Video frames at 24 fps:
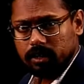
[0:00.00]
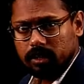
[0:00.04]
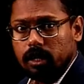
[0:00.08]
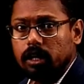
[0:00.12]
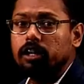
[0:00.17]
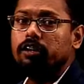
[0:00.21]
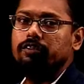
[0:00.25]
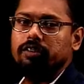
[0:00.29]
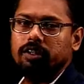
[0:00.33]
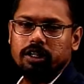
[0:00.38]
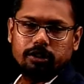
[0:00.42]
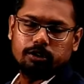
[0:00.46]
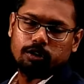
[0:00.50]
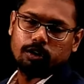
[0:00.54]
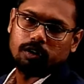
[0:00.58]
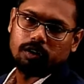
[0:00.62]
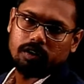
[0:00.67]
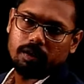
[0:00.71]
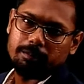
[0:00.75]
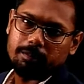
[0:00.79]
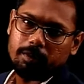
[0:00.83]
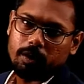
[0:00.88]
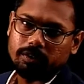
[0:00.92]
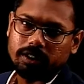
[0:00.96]
We'll talk
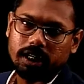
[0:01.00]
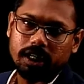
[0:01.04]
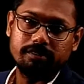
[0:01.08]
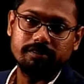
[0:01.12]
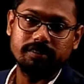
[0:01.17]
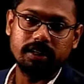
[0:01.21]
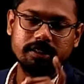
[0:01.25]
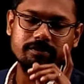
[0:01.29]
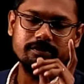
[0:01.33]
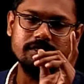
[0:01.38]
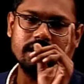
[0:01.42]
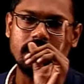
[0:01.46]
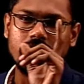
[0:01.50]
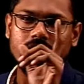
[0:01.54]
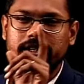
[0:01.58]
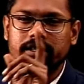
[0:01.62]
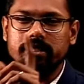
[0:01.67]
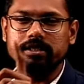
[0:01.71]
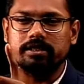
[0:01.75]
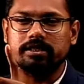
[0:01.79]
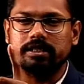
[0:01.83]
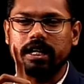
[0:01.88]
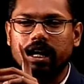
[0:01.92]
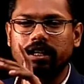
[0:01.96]
about it when we
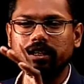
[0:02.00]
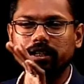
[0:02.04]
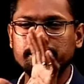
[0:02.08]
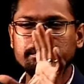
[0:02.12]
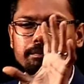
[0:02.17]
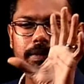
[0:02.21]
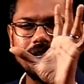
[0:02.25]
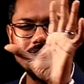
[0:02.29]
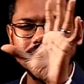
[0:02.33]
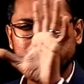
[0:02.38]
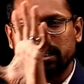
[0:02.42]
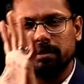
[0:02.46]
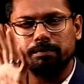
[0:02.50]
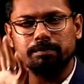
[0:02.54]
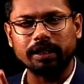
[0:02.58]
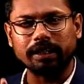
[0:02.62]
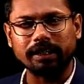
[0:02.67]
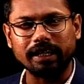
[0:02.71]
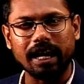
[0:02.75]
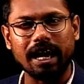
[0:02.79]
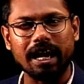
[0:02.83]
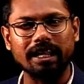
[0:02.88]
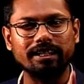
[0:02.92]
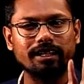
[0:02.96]
understand the basic
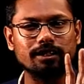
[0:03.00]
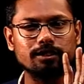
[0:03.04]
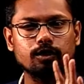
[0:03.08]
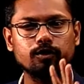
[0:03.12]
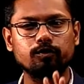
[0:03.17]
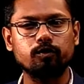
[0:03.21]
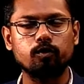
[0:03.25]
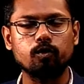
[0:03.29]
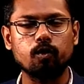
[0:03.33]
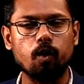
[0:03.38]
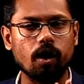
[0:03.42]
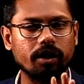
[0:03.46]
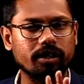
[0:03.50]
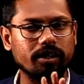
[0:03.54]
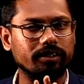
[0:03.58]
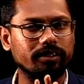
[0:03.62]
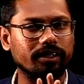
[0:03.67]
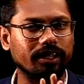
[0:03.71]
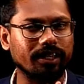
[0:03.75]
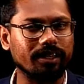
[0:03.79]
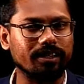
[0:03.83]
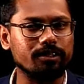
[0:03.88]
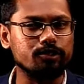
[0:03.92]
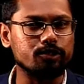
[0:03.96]
mechanics of what the
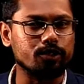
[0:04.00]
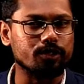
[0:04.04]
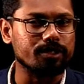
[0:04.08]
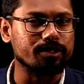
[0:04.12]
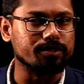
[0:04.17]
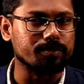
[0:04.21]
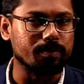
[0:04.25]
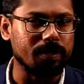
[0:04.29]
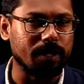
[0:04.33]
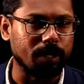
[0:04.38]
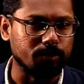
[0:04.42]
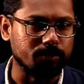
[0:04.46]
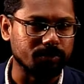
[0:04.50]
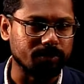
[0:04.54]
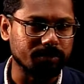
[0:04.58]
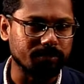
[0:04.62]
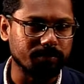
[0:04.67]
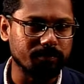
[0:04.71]
engine is about.